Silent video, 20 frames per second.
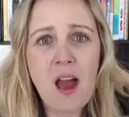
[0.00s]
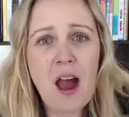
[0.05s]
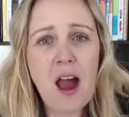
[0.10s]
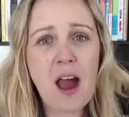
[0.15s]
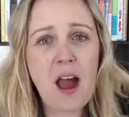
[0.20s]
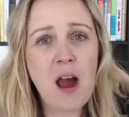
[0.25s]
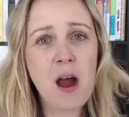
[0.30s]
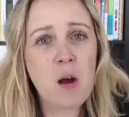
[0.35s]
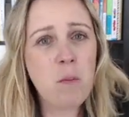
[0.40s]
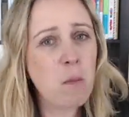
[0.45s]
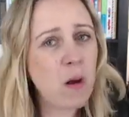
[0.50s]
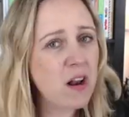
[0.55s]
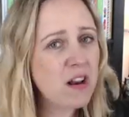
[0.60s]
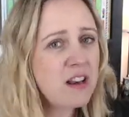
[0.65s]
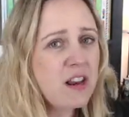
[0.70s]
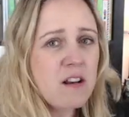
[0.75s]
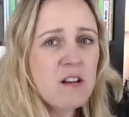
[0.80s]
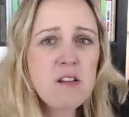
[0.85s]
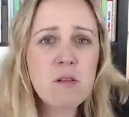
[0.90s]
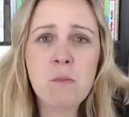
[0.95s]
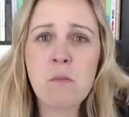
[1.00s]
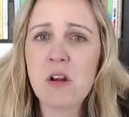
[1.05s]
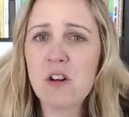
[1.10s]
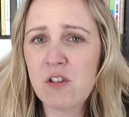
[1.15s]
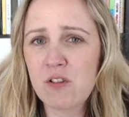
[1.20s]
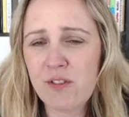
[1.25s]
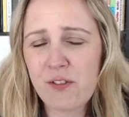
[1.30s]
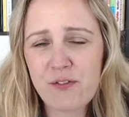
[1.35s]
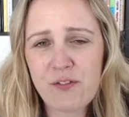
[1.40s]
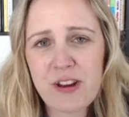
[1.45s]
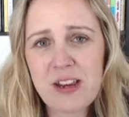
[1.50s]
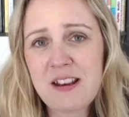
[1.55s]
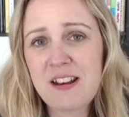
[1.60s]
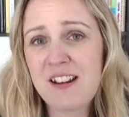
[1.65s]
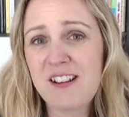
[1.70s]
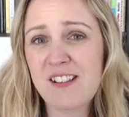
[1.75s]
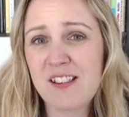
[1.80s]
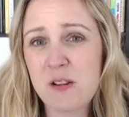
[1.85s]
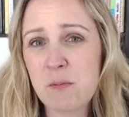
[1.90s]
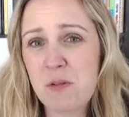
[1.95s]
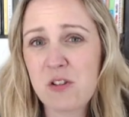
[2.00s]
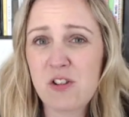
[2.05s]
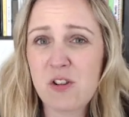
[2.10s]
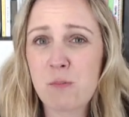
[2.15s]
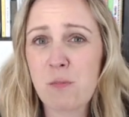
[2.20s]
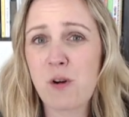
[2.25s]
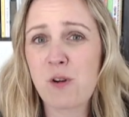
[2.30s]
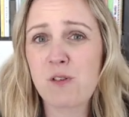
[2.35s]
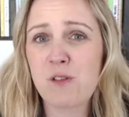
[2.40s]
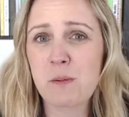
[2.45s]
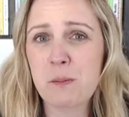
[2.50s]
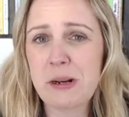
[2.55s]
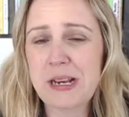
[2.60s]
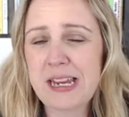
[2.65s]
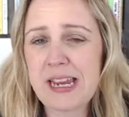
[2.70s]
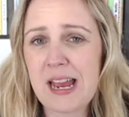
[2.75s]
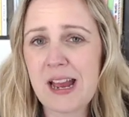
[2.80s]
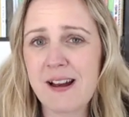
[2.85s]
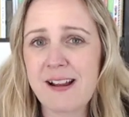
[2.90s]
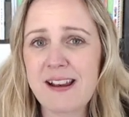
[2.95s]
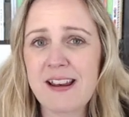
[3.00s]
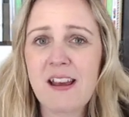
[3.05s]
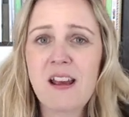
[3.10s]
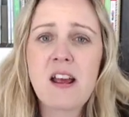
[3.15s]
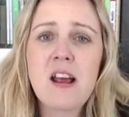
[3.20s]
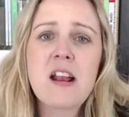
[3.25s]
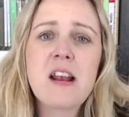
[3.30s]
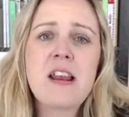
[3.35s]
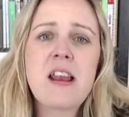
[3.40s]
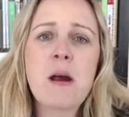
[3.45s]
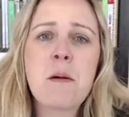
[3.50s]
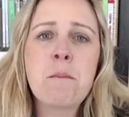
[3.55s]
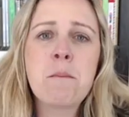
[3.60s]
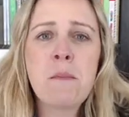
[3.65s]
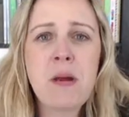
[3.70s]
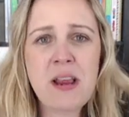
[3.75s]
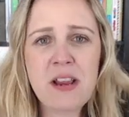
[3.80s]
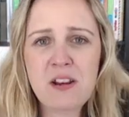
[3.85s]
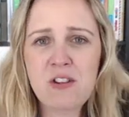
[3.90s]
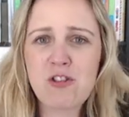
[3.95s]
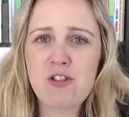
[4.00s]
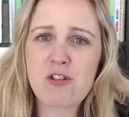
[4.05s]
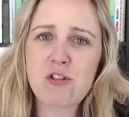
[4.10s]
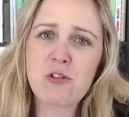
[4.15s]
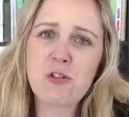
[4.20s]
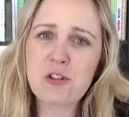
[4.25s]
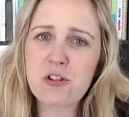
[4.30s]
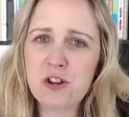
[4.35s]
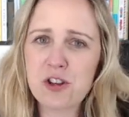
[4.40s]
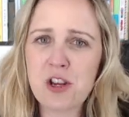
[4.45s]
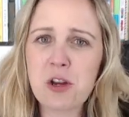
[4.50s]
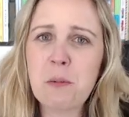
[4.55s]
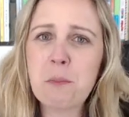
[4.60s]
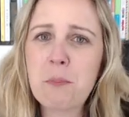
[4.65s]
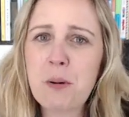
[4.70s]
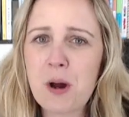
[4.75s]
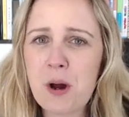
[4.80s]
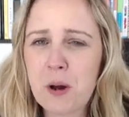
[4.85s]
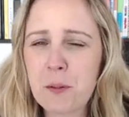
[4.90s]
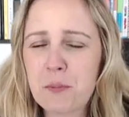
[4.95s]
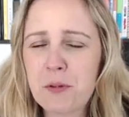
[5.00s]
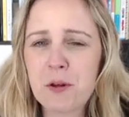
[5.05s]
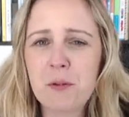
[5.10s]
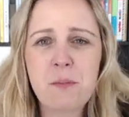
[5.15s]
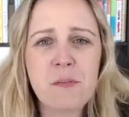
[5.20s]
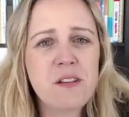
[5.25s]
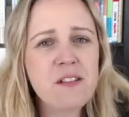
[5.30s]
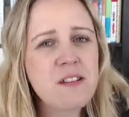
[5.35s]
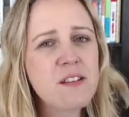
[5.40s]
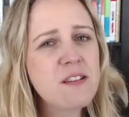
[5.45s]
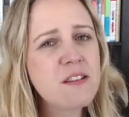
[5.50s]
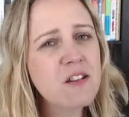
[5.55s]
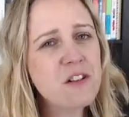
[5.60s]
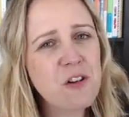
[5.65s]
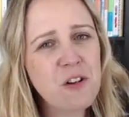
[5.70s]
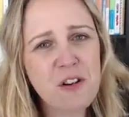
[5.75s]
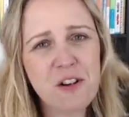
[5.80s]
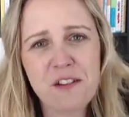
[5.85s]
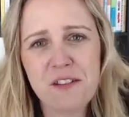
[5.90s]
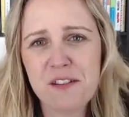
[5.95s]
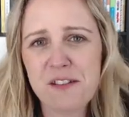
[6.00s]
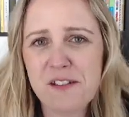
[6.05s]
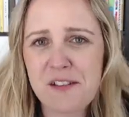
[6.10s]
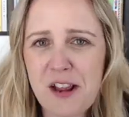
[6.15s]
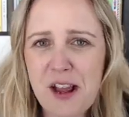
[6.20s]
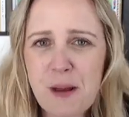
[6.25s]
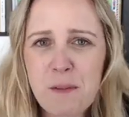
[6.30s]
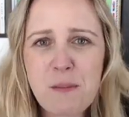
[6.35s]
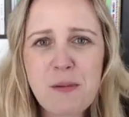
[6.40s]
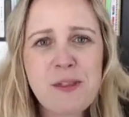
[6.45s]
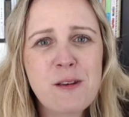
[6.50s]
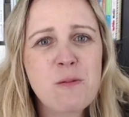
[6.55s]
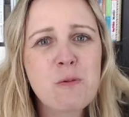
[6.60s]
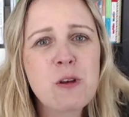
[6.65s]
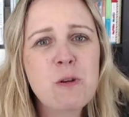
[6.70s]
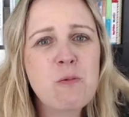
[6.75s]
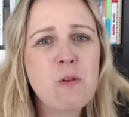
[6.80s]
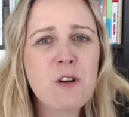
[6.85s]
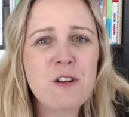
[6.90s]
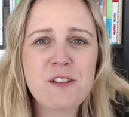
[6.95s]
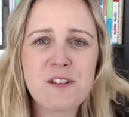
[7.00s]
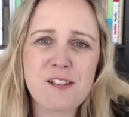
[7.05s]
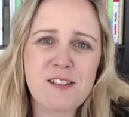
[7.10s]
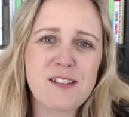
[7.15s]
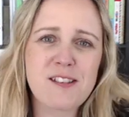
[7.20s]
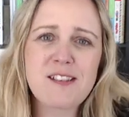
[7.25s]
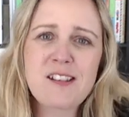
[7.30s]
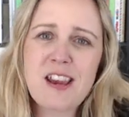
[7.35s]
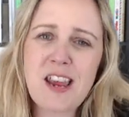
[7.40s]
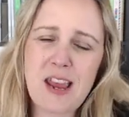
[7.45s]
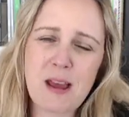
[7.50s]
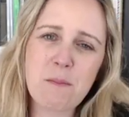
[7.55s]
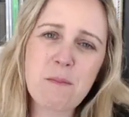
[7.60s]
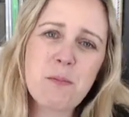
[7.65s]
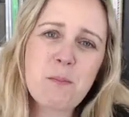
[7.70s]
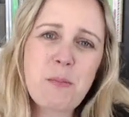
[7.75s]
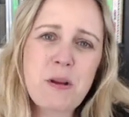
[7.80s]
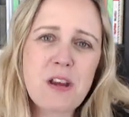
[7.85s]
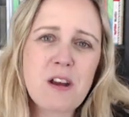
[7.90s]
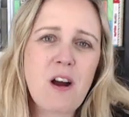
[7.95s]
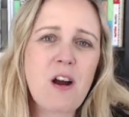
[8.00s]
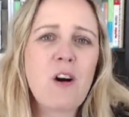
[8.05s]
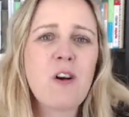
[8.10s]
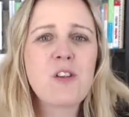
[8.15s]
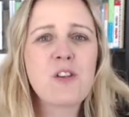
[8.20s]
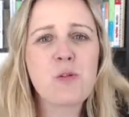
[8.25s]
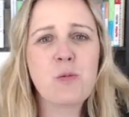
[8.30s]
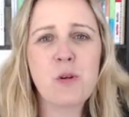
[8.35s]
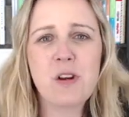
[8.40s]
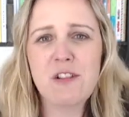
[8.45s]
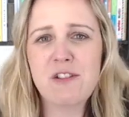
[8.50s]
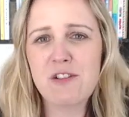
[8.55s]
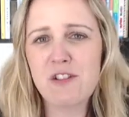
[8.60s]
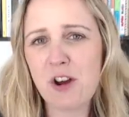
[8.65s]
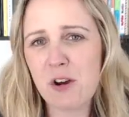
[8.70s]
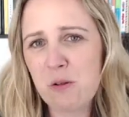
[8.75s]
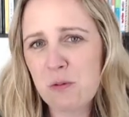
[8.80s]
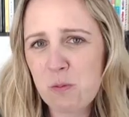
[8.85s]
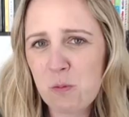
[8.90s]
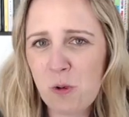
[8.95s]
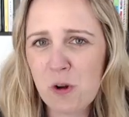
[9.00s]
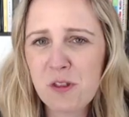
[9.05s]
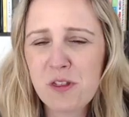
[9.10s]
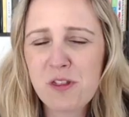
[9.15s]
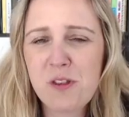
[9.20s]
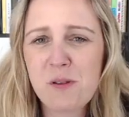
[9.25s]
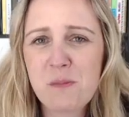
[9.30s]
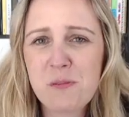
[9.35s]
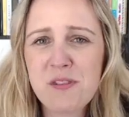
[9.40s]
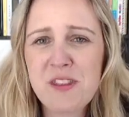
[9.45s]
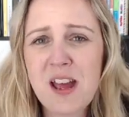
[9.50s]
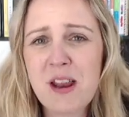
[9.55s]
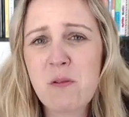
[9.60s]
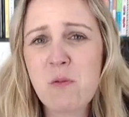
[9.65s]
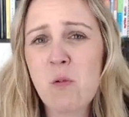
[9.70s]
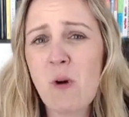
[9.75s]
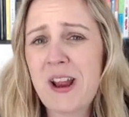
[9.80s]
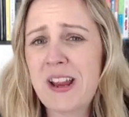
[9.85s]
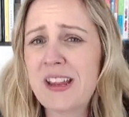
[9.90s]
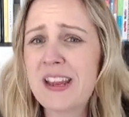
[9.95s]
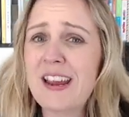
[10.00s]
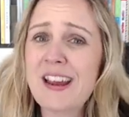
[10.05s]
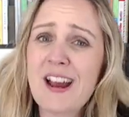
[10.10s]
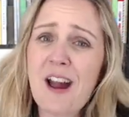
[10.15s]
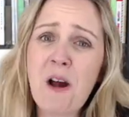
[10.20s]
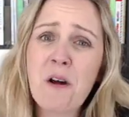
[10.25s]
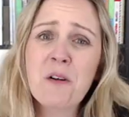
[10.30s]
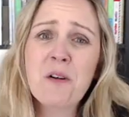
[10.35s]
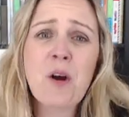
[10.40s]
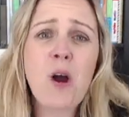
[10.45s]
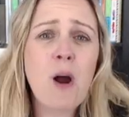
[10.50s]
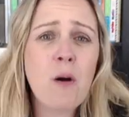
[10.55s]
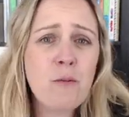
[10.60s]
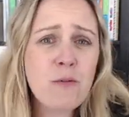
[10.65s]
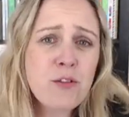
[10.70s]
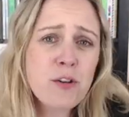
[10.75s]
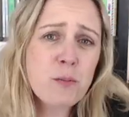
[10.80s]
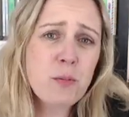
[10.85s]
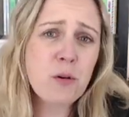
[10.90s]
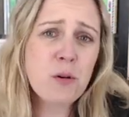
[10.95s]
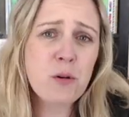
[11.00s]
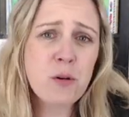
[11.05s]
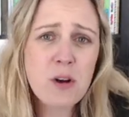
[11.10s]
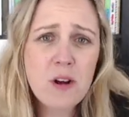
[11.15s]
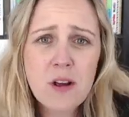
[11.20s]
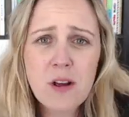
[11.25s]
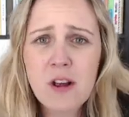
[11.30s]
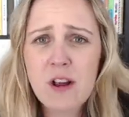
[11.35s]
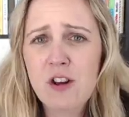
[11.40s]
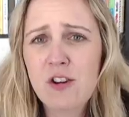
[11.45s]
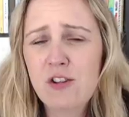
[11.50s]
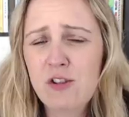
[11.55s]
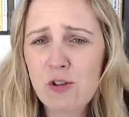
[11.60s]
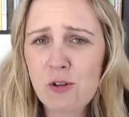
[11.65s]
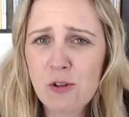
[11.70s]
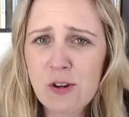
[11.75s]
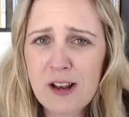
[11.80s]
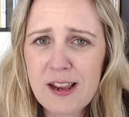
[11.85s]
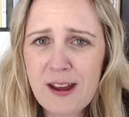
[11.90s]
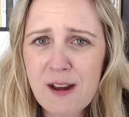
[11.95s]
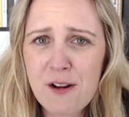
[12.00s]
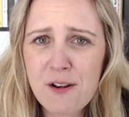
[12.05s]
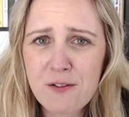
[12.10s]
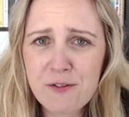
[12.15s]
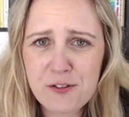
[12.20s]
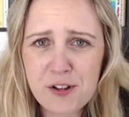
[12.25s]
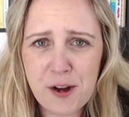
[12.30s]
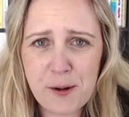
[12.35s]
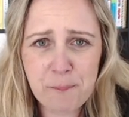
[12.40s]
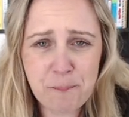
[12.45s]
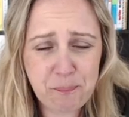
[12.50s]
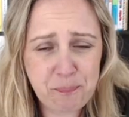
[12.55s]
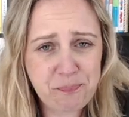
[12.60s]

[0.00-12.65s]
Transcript: and get as much of a feed into them as you possibly can. Now make sure that you burp them. This is not a step that we want to skip because we don't want them then waking uncomfortable shortly after.